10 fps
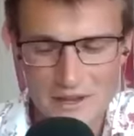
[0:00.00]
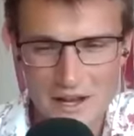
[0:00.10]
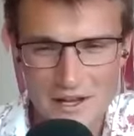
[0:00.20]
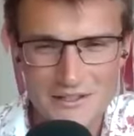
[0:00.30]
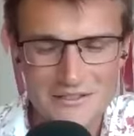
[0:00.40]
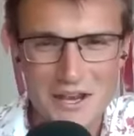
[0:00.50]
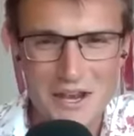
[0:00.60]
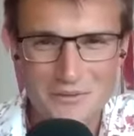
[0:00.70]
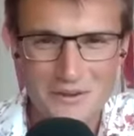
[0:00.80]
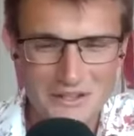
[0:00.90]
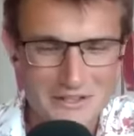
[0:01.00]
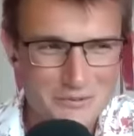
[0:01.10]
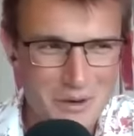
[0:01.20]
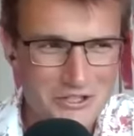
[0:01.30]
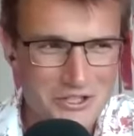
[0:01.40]
I think that's a lovely
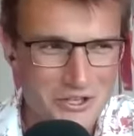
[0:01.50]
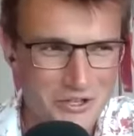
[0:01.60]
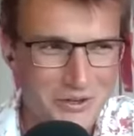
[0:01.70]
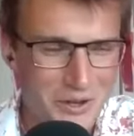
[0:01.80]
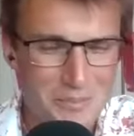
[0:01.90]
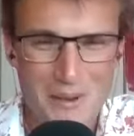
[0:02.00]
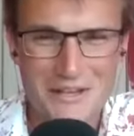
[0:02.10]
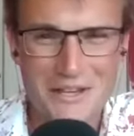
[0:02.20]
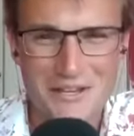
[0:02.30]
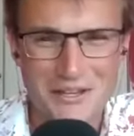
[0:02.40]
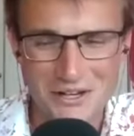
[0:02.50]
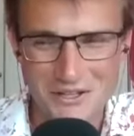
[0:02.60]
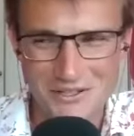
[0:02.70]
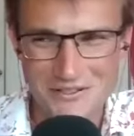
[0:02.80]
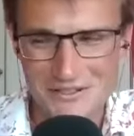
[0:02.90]
expression, like making our
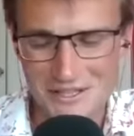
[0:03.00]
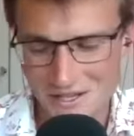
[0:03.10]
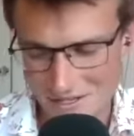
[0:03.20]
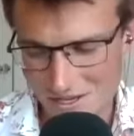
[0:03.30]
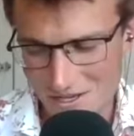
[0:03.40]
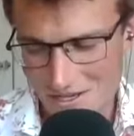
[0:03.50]
hearts sing.